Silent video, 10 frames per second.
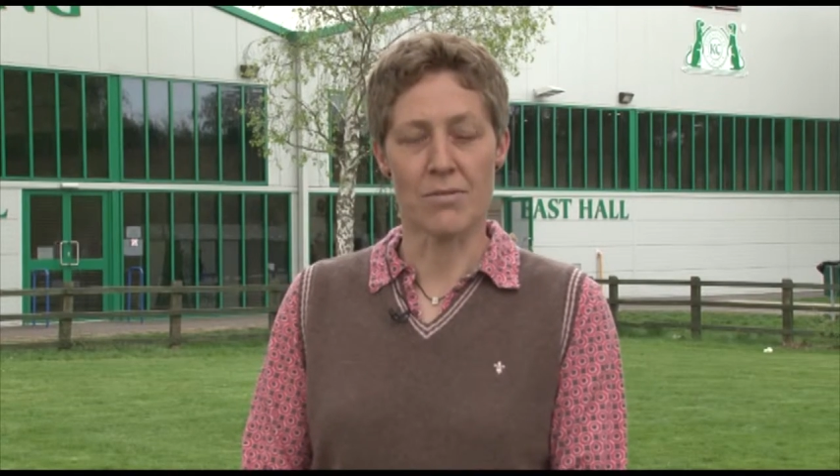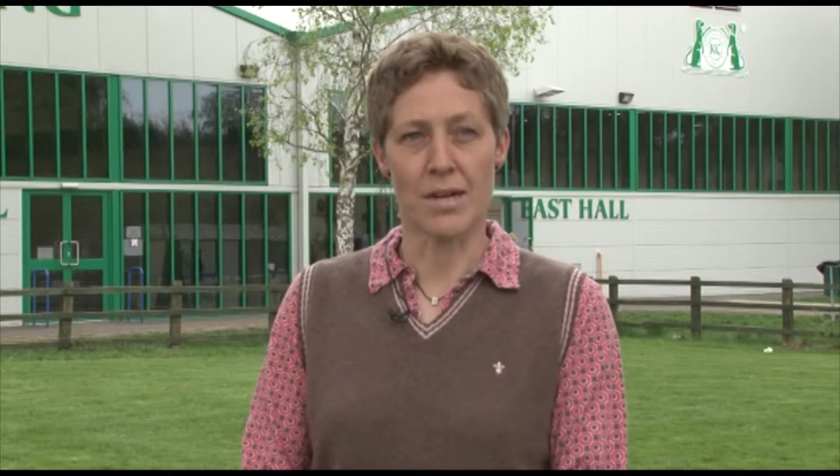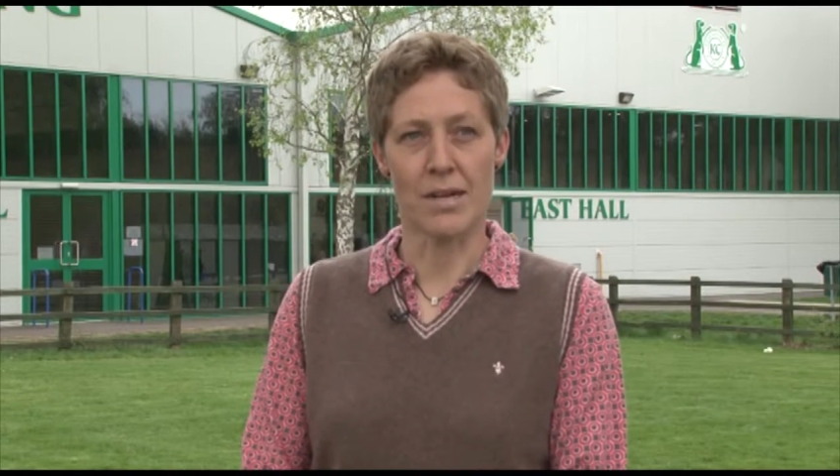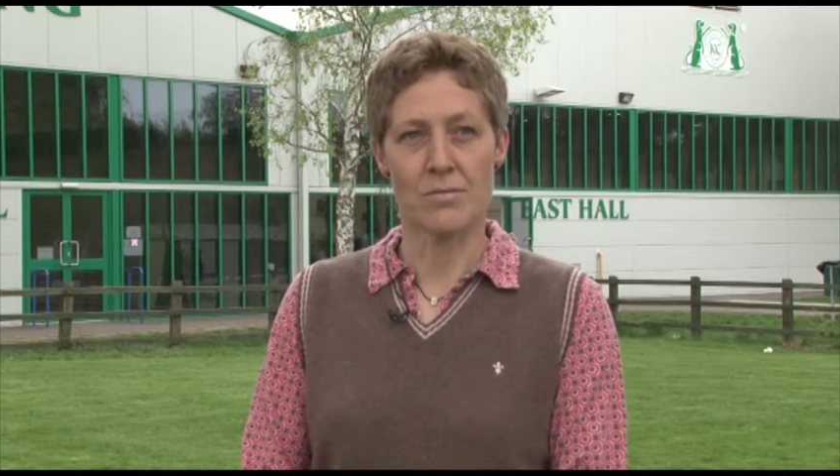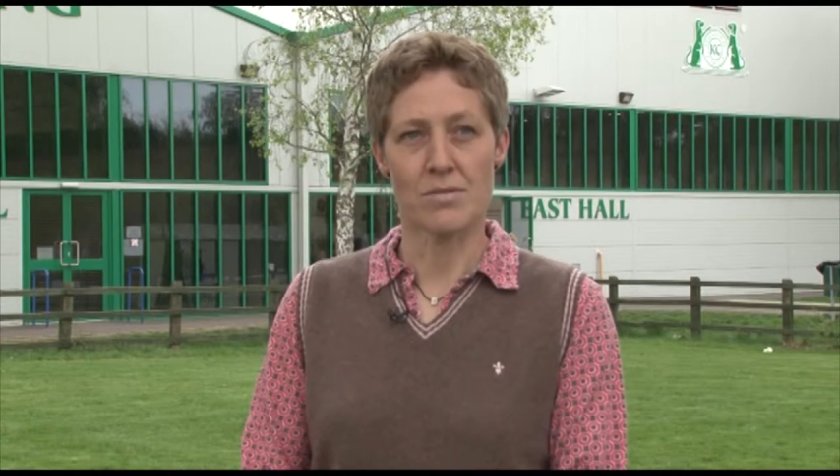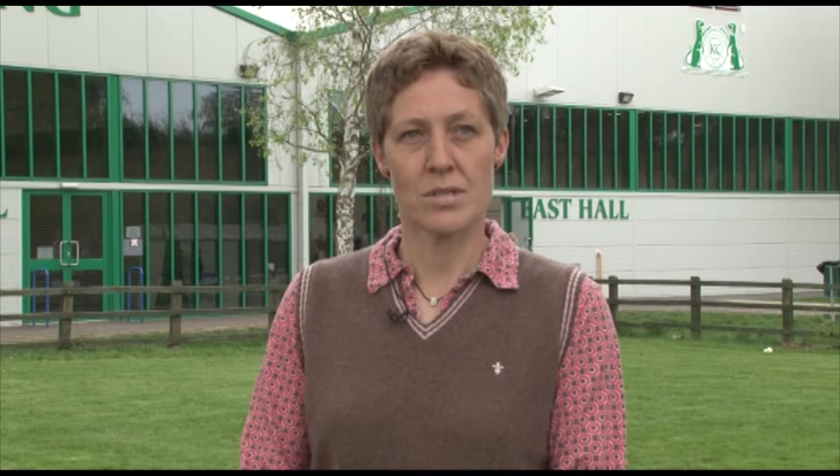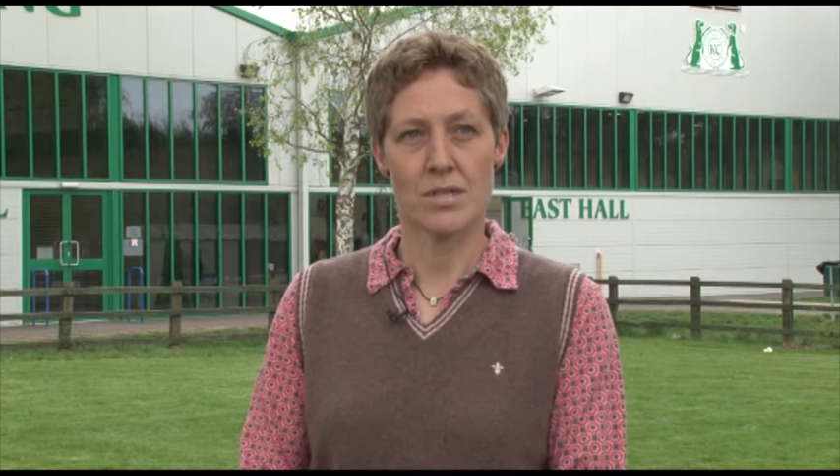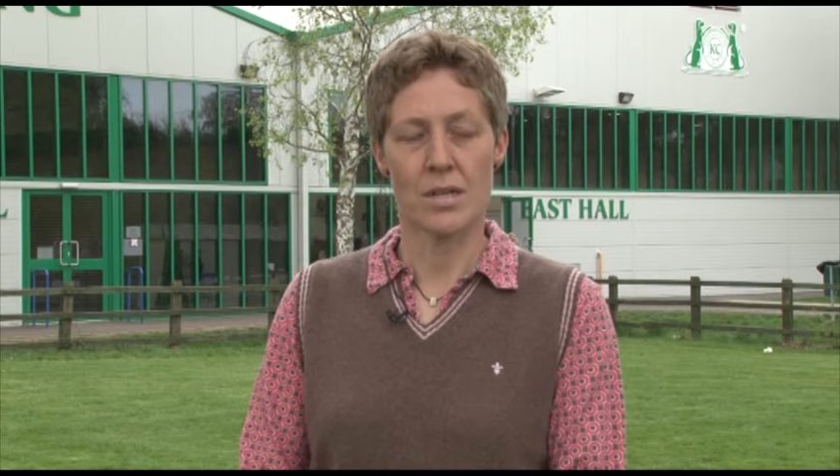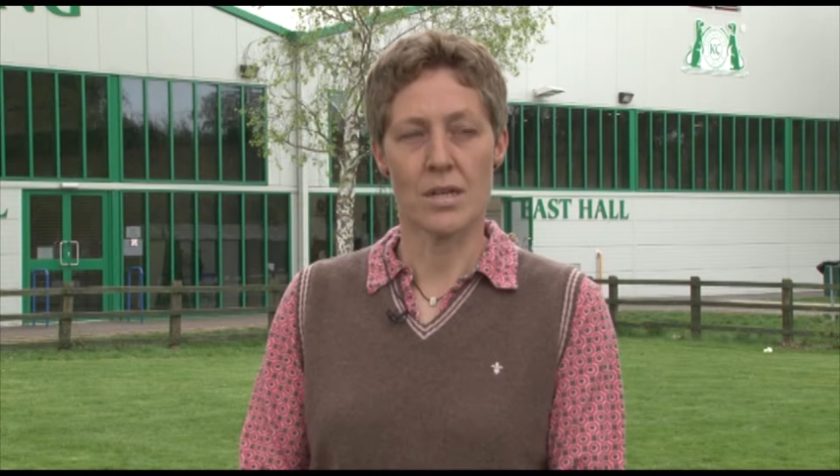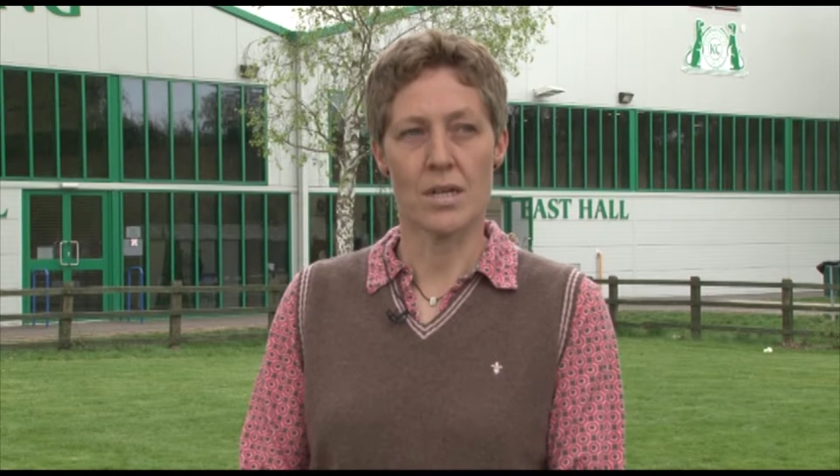around,
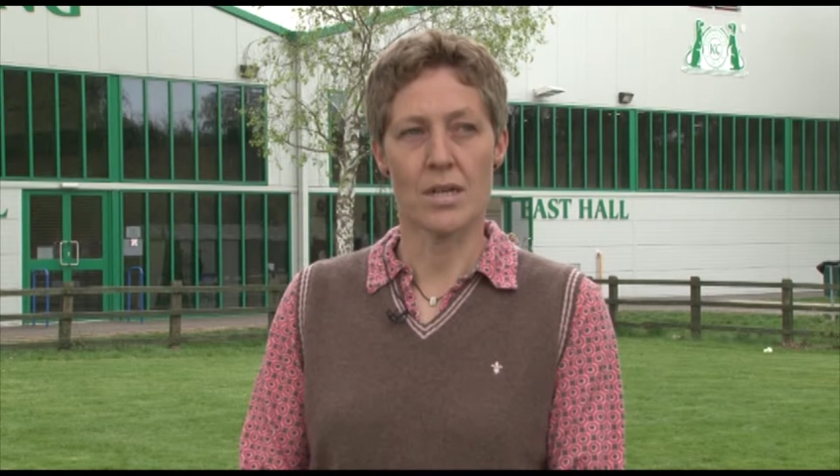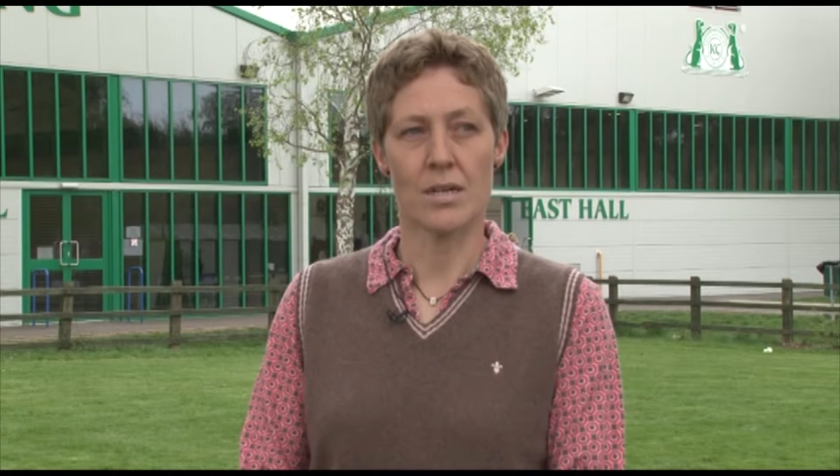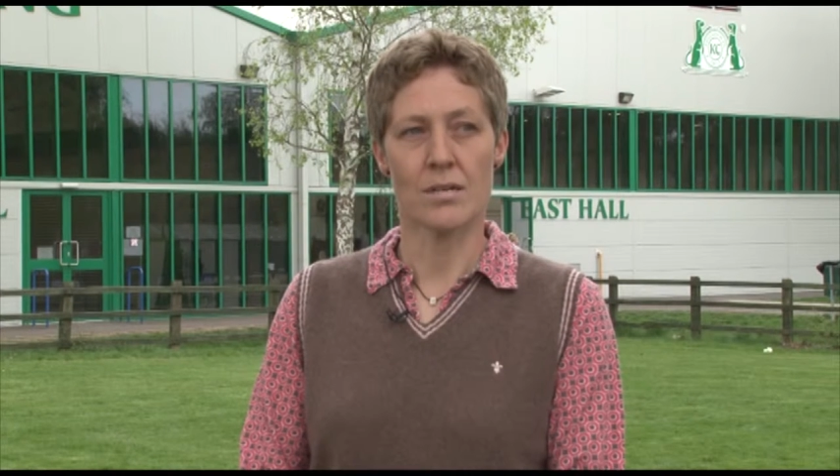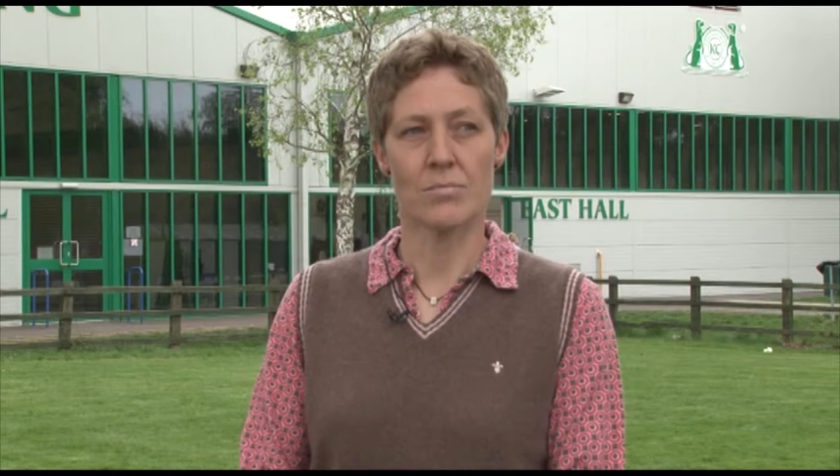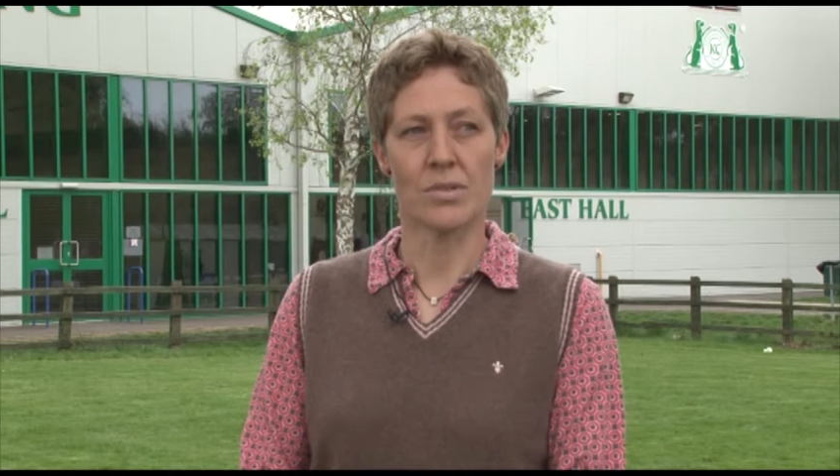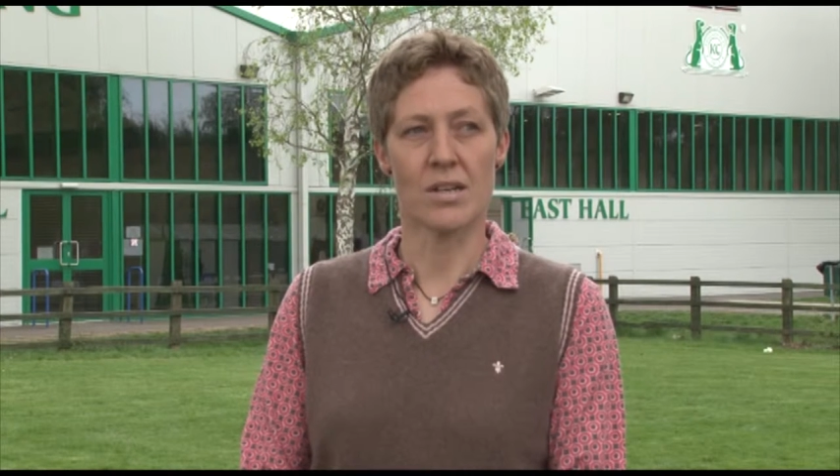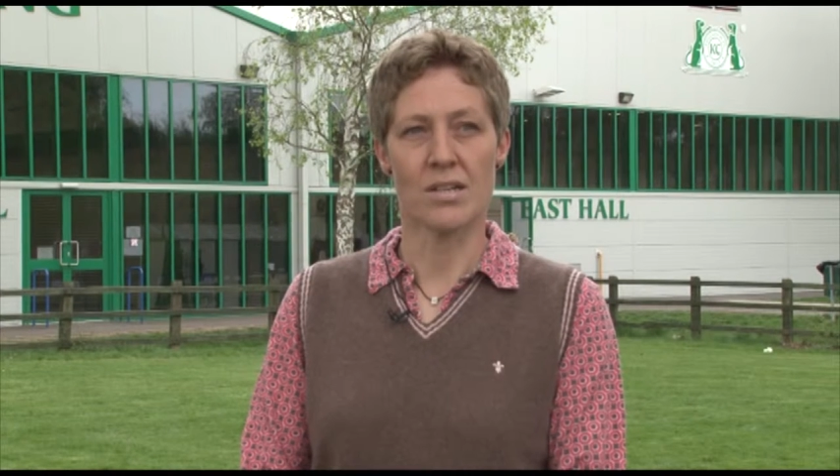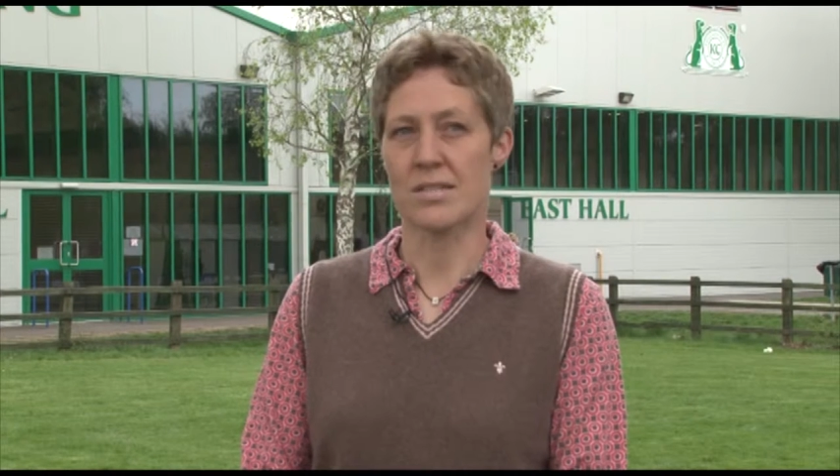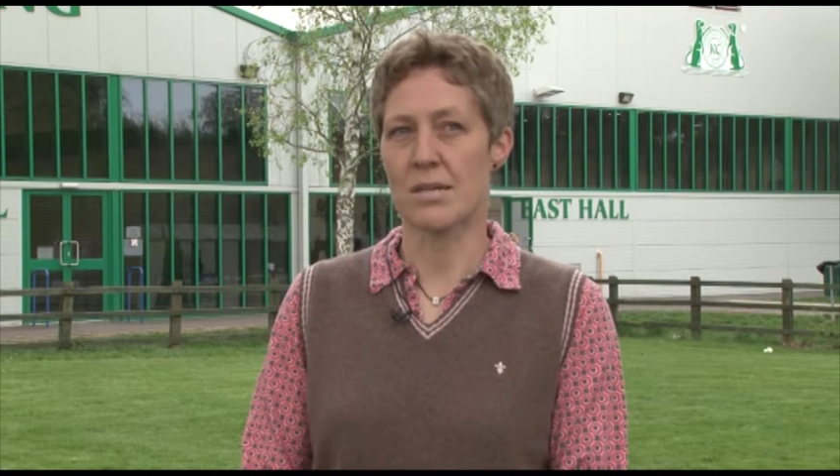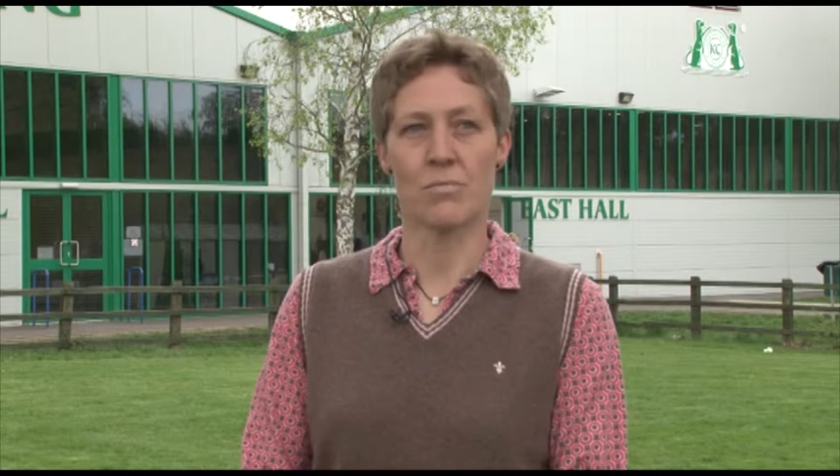but
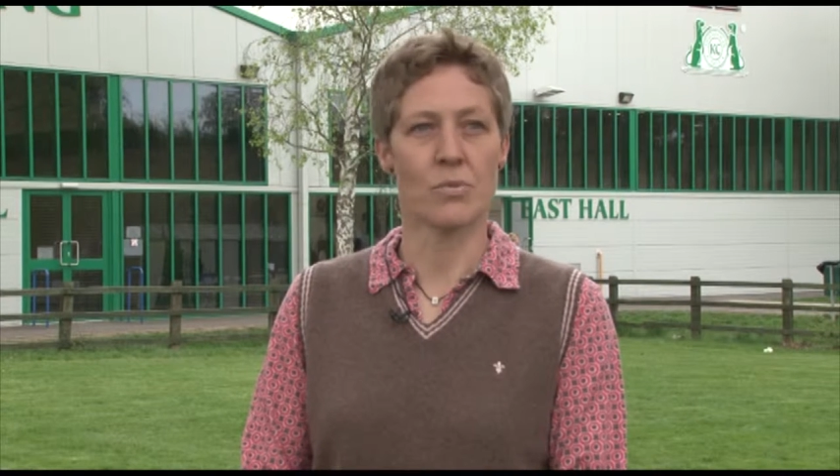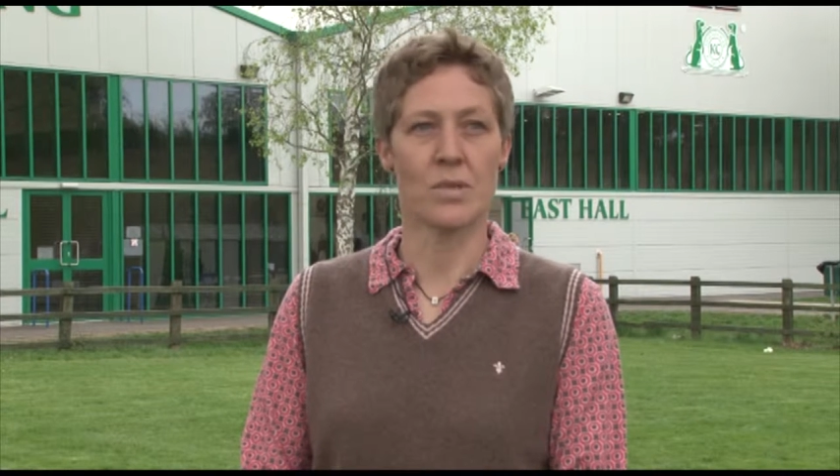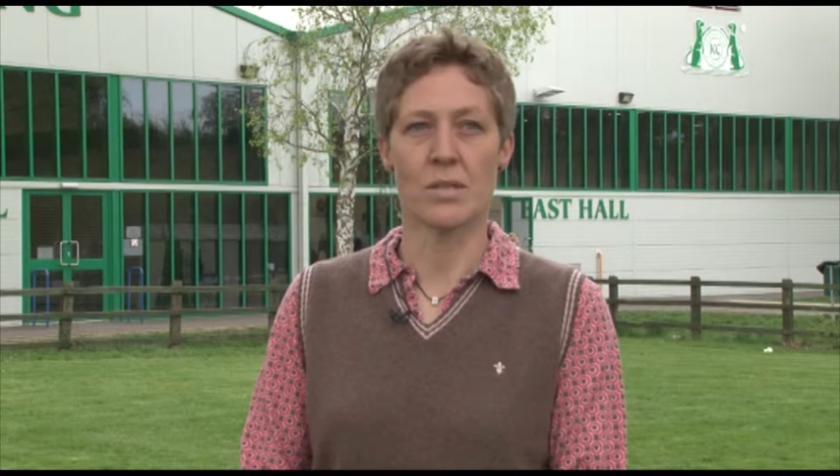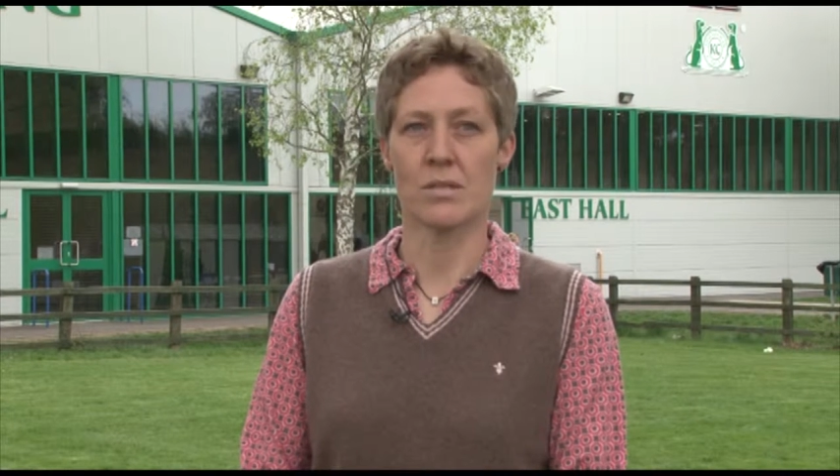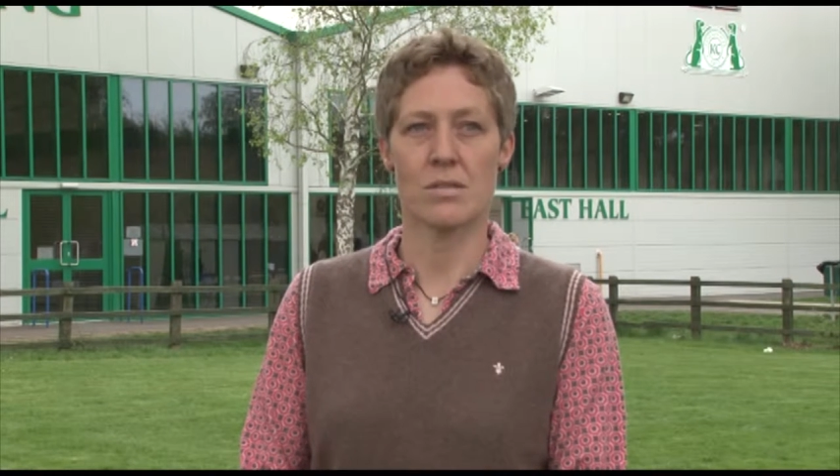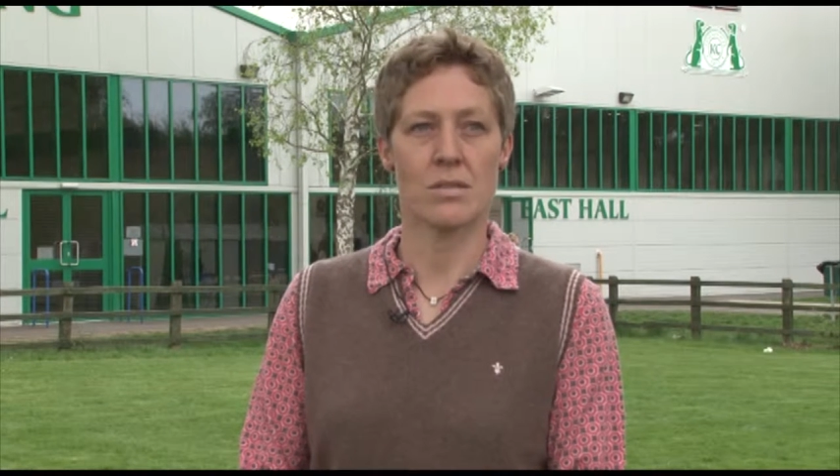nice temperament.